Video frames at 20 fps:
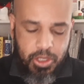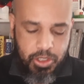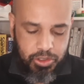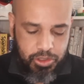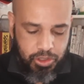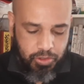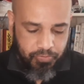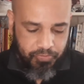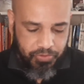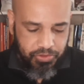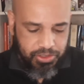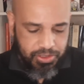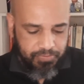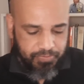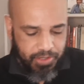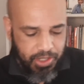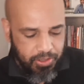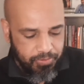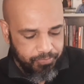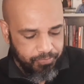So first
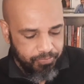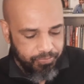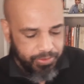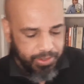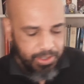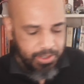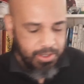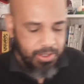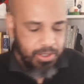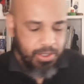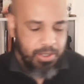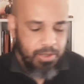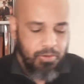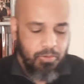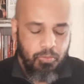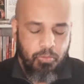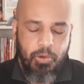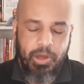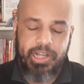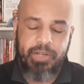of all,
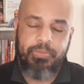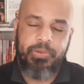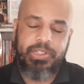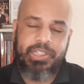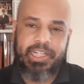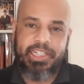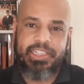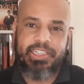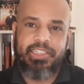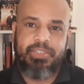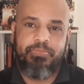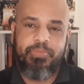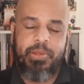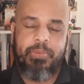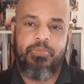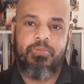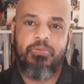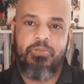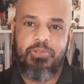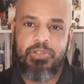one of the predictions
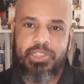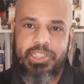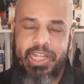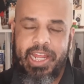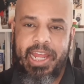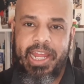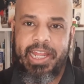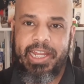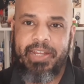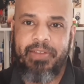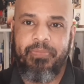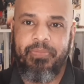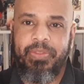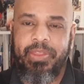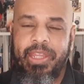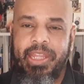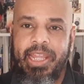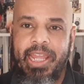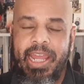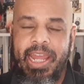people were saying
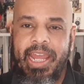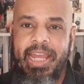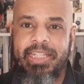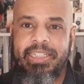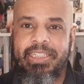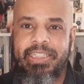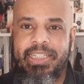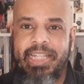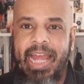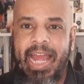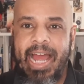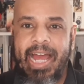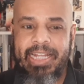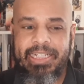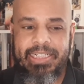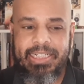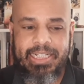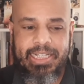is that,